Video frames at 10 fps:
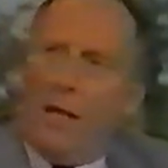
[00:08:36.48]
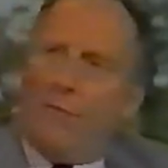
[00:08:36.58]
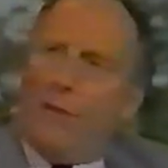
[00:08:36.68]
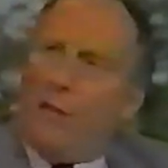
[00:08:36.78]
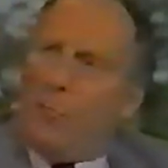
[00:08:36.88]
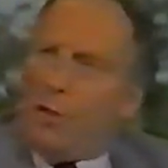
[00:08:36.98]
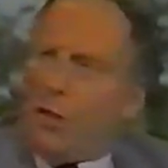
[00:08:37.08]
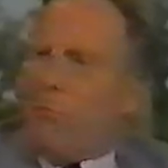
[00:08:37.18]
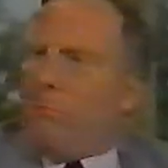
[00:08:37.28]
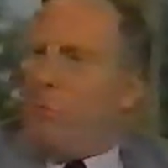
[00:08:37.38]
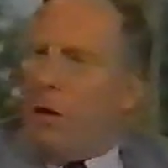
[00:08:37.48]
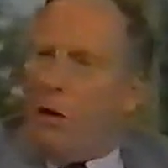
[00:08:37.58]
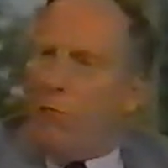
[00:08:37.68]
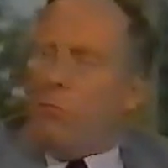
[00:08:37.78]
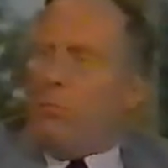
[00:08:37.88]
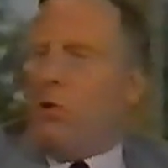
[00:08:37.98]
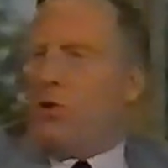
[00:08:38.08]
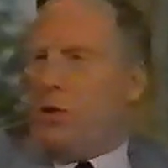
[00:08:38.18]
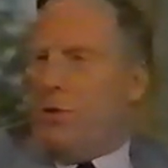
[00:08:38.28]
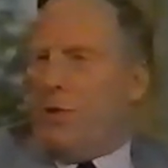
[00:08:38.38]
they then become powerful
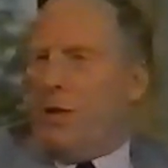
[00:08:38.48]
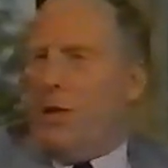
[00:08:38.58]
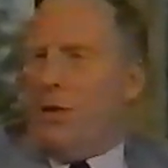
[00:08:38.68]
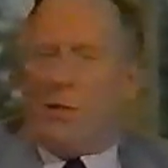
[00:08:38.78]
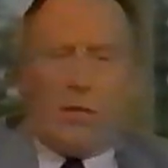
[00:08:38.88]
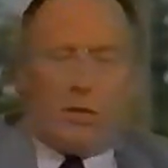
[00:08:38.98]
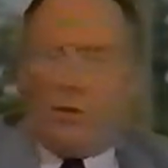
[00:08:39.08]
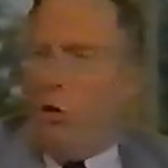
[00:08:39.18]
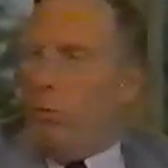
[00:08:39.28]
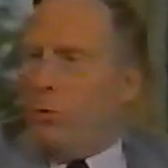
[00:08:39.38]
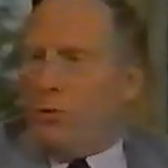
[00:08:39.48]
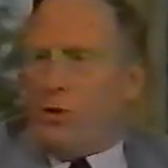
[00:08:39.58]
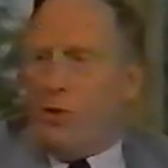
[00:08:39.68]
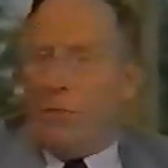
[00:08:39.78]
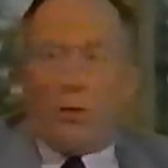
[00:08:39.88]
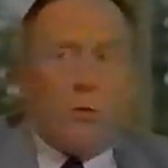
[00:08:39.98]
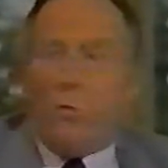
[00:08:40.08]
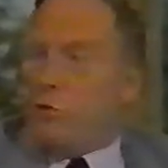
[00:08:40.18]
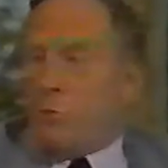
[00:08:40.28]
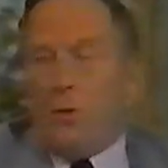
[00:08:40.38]
positive gains to help you achieve what
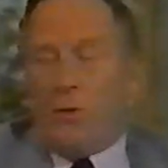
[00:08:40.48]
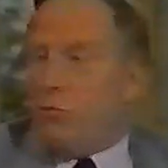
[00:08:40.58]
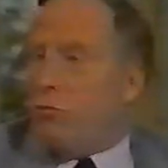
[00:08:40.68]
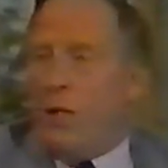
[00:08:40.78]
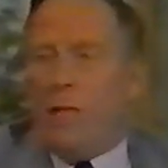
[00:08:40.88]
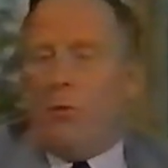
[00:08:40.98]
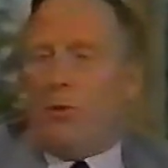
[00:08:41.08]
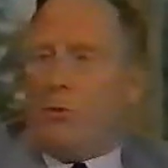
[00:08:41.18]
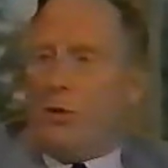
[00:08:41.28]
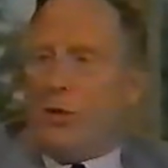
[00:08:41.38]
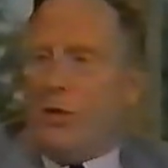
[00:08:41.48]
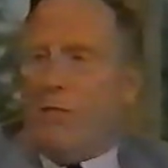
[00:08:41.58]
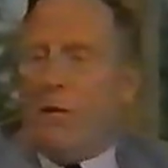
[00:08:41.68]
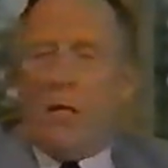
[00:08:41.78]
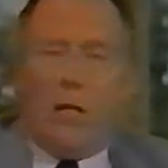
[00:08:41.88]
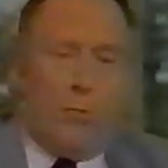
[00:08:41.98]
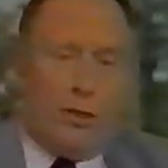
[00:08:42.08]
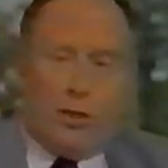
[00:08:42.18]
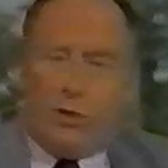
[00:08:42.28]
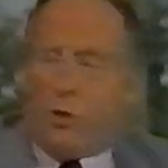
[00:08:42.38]
all smokers really want to achieve,
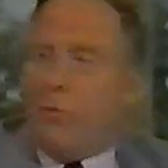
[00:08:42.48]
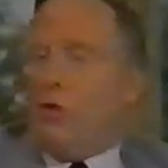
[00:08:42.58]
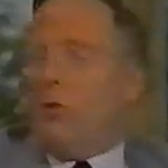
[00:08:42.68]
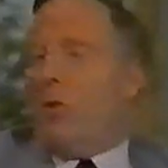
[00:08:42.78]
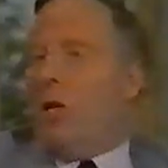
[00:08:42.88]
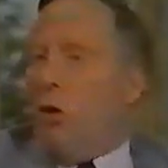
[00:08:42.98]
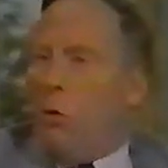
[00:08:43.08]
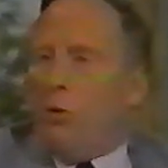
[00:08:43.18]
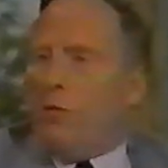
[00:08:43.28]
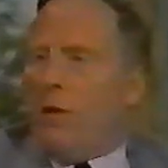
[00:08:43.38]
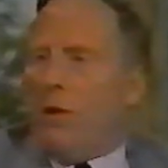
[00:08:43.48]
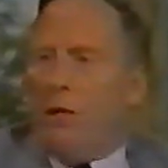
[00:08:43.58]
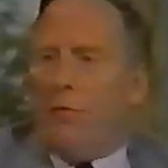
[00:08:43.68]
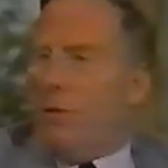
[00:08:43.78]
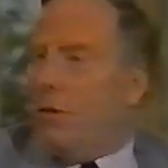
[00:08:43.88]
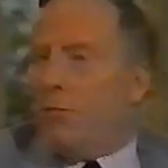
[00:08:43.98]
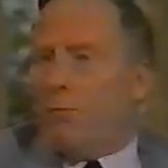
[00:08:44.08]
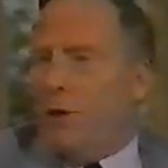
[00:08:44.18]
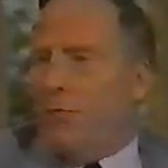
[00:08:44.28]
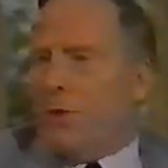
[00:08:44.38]
which is just to enjoy the whole of their life
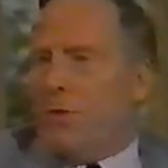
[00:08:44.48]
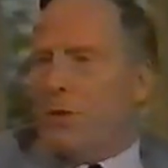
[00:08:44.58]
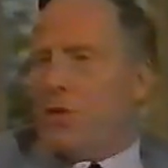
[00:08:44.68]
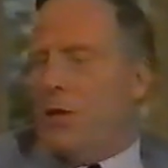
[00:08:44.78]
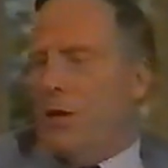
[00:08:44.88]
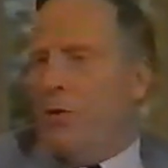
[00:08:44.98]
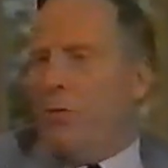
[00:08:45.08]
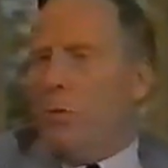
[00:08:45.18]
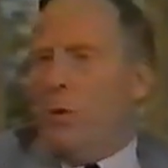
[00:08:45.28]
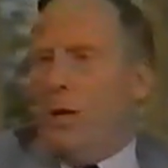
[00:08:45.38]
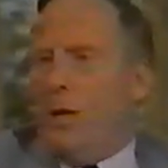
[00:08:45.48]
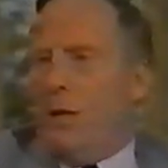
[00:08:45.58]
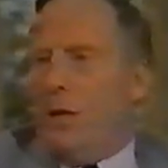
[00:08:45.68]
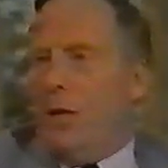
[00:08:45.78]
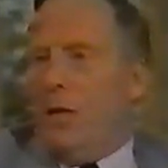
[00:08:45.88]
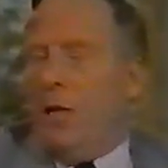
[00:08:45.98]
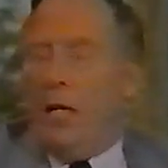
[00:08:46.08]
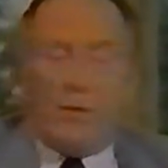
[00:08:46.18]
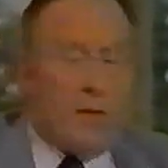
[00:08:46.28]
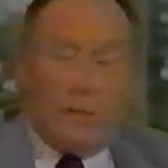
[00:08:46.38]
free of the slavery of the weed.
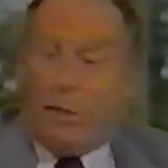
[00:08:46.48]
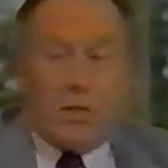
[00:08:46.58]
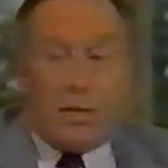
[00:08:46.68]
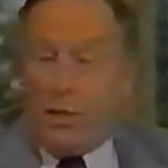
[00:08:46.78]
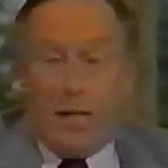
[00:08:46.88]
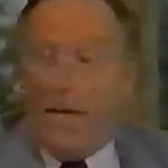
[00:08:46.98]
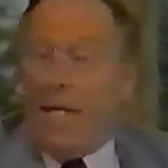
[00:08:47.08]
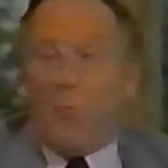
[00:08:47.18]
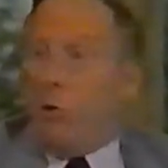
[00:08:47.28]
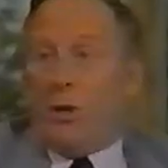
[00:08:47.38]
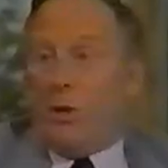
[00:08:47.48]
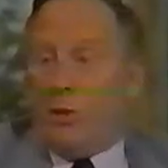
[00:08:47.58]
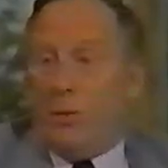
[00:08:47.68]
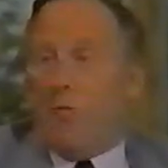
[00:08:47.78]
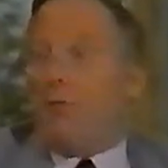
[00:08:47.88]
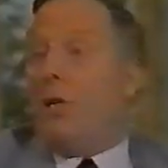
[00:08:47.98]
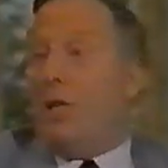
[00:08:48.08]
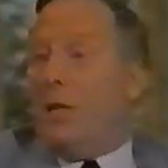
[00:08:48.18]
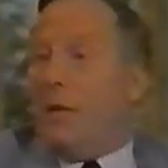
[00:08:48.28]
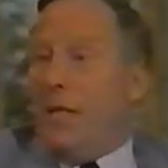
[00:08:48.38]
And as I say, anybody can do it. They find
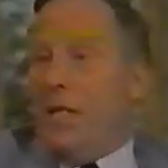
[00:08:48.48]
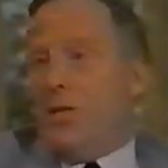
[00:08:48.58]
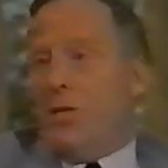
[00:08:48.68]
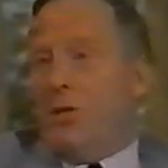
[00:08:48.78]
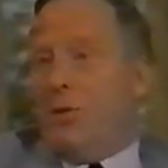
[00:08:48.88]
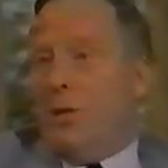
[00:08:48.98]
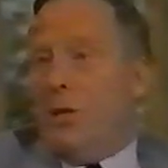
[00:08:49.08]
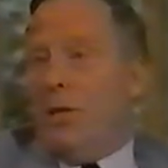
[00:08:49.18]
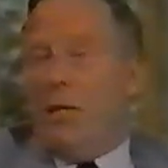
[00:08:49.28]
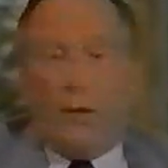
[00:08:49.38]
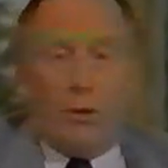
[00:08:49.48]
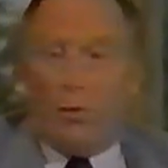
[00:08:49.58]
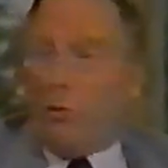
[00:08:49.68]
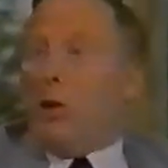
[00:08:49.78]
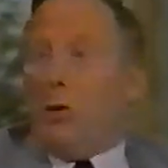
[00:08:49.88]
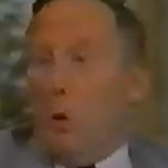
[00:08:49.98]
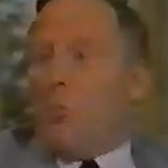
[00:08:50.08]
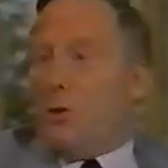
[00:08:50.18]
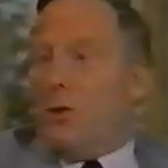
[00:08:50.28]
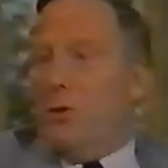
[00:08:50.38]
it easy to do it. You're looking at what
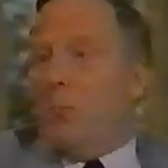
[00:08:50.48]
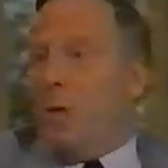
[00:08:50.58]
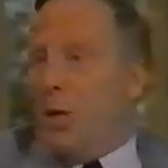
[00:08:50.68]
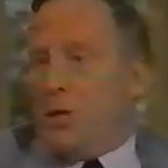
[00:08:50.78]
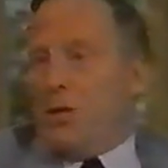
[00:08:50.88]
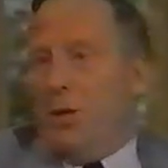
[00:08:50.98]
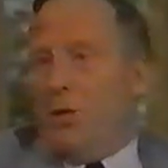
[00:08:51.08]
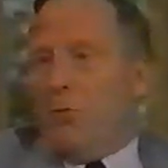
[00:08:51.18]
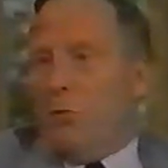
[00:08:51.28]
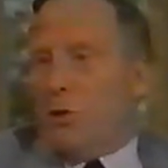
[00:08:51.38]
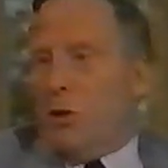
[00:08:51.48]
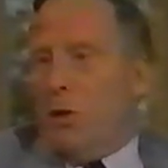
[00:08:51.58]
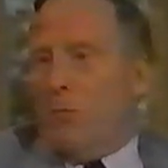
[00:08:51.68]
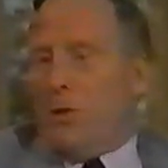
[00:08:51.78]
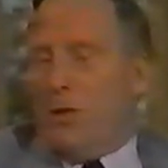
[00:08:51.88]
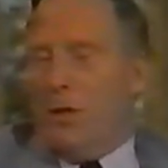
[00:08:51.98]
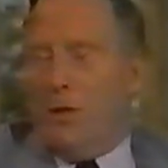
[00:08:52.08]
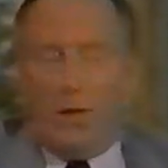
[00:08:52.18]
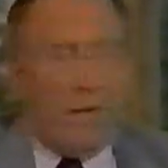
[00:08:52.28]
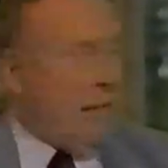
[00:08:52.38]
was the biggest idiot of all times, and